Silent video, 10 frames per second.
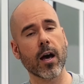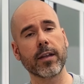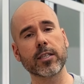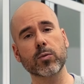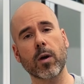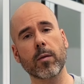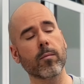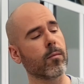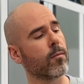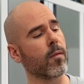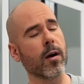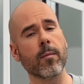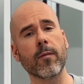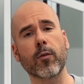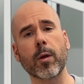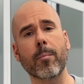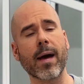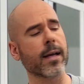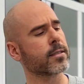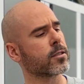This one for the
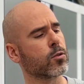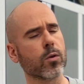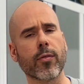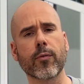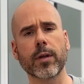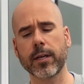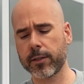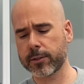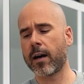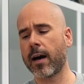past 2 or 3 years.